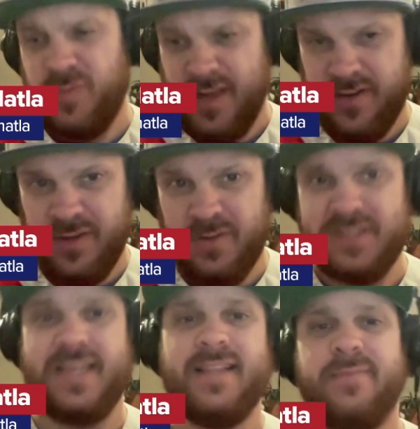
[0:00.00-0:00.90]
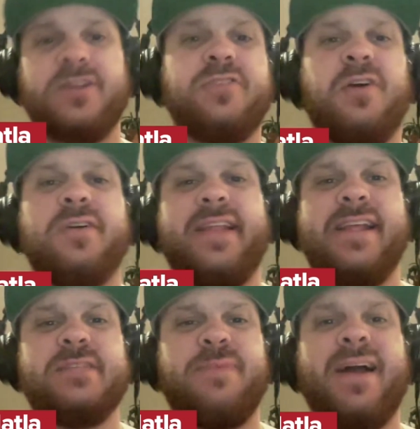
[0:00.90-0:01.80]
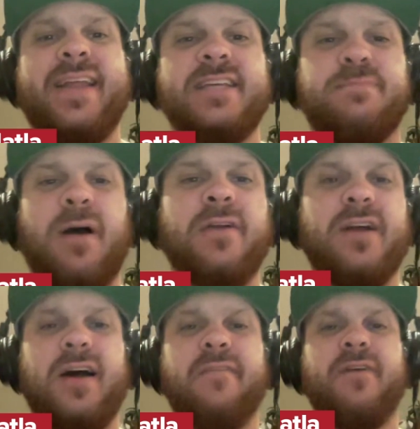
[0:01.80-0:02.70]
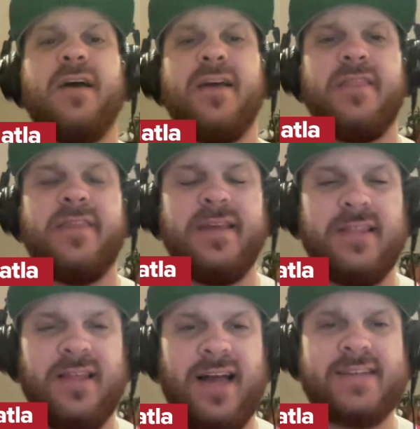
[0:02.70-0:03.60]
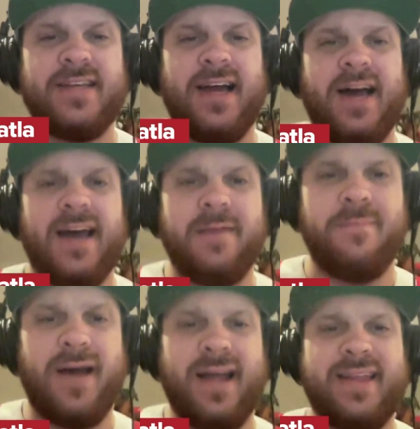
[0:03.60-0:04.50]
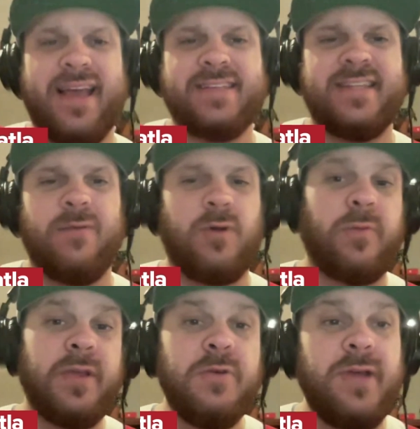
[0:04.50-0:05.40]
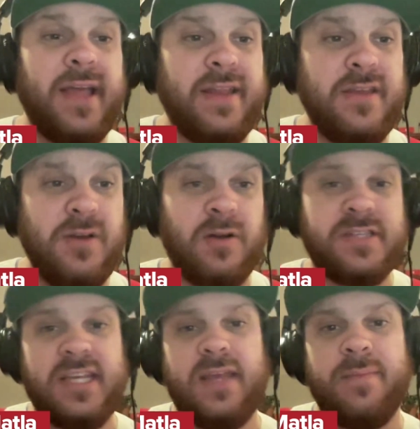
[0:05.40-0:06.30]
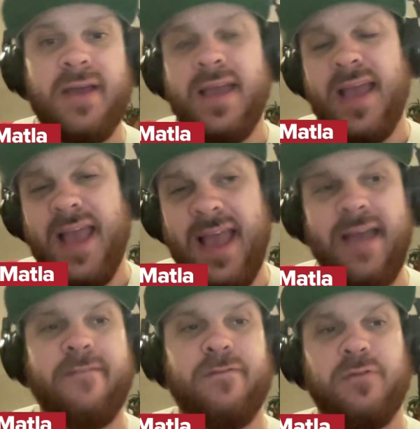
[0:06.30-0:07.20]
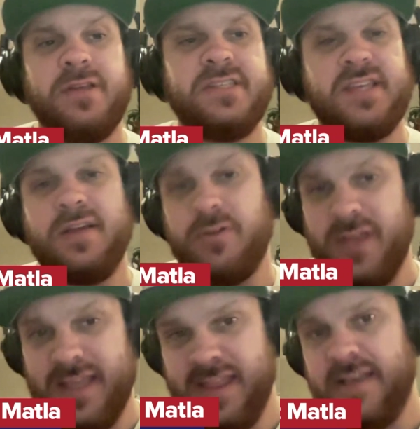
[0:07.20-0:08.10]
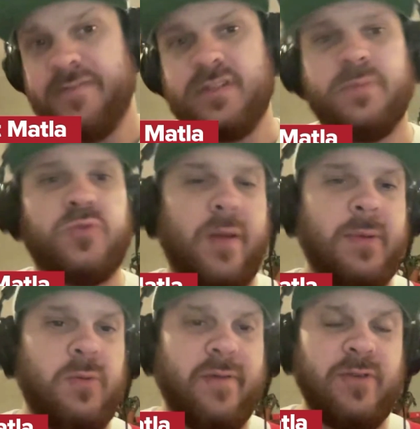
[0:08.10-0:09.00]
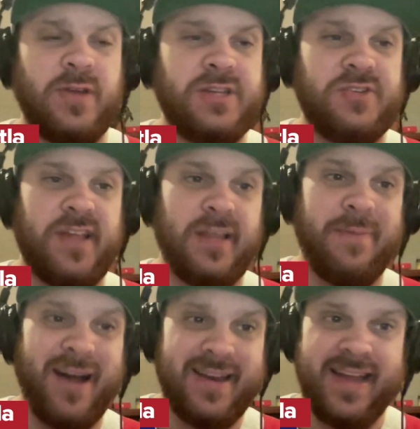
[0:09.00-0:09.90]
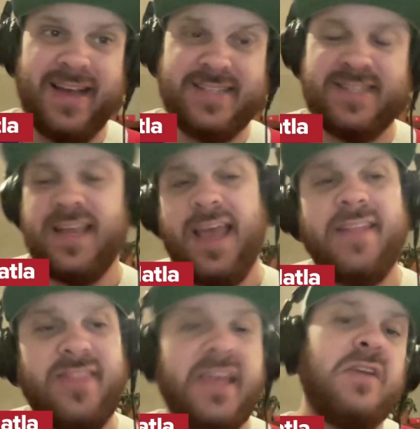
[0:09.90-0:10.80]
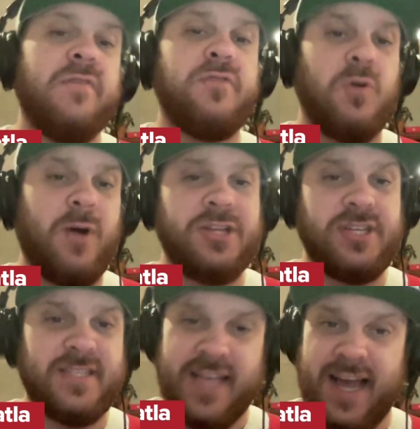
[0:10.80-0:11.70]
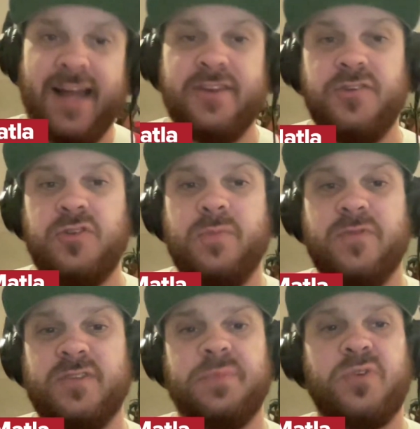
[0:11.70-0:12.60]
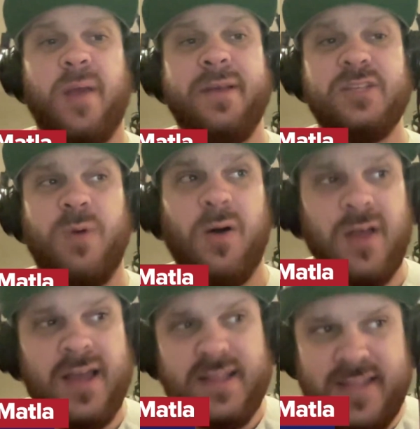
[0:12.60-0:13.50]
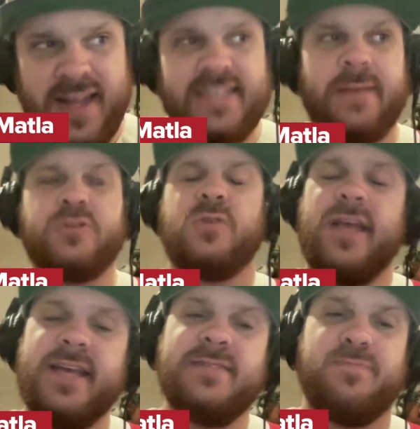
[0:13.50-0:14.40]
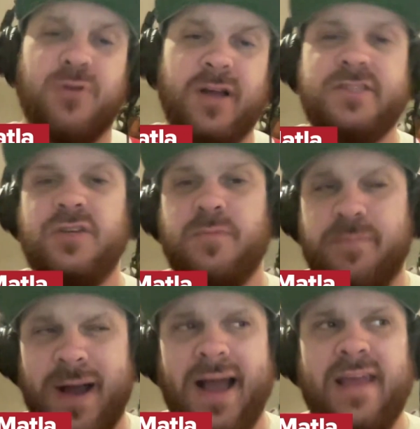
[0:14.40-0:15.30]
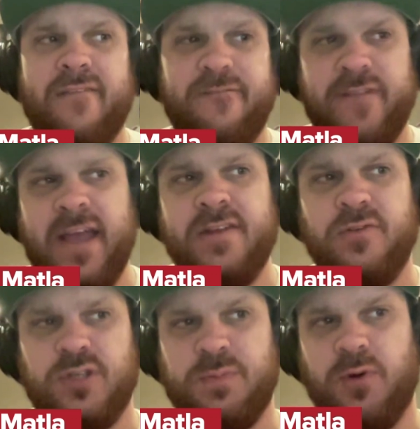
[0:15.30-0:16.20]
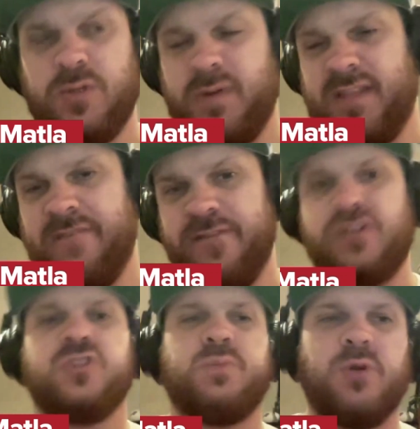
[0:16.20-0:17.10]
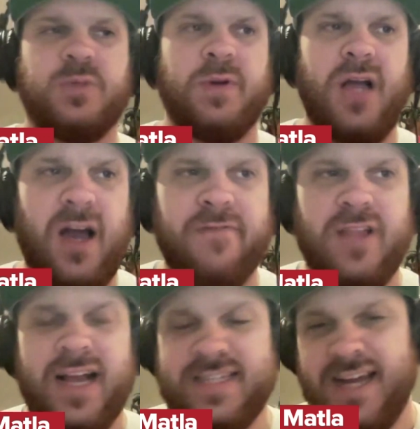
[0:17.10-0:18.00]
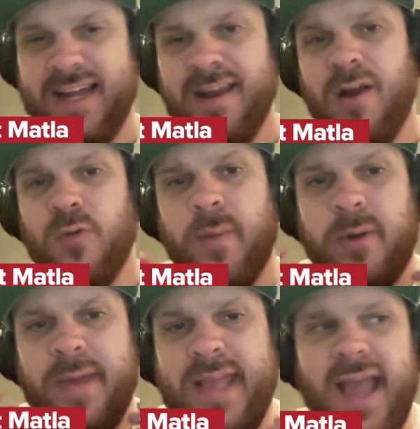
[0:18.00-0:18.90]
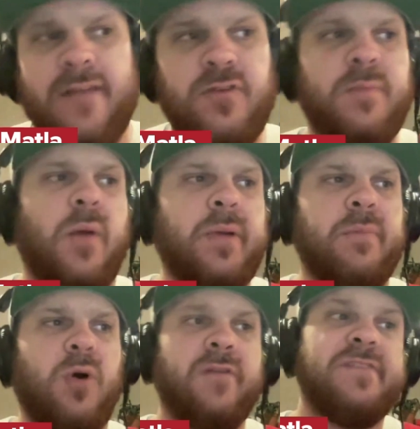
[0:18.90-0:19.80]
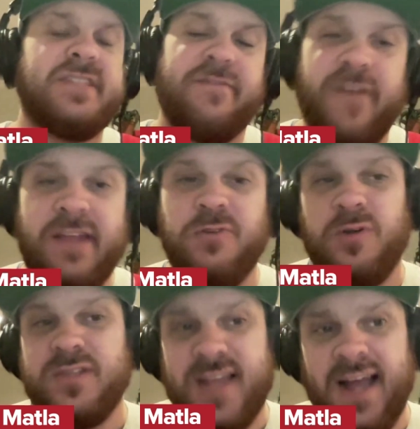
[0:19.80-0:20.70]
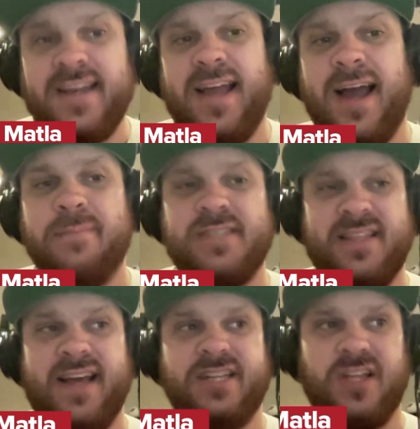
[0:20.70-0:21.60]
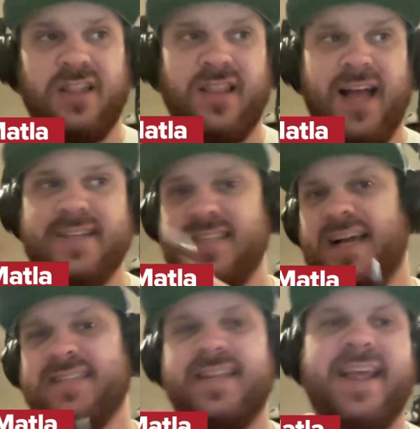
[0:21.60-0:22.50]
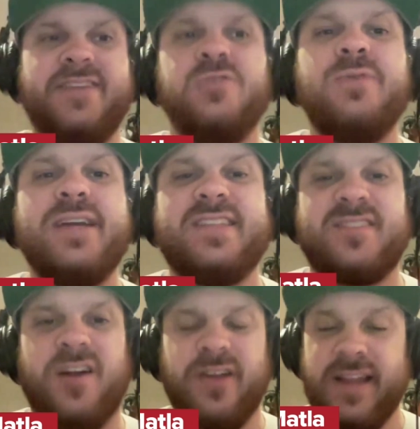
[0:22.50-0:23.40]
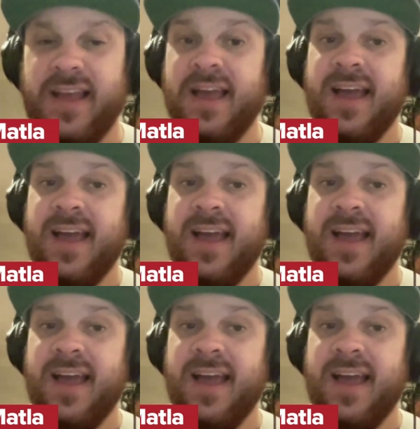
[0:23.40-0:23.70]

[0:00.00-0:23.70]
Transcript: We are your daily Montreal Canadiens podcast, part of the Locked On Podcast Network, where you get your team every single day. Thank you for subscribing wherever you get your daily podcasts. And thank you if you are watching this on YouTube subscribing as well. Today's episode is brought to you by FanDuel Sportsbook, the official sportsbook of Locked On. Remember to make every moment more. Visit FanDuel.com/LockedOn today to get started.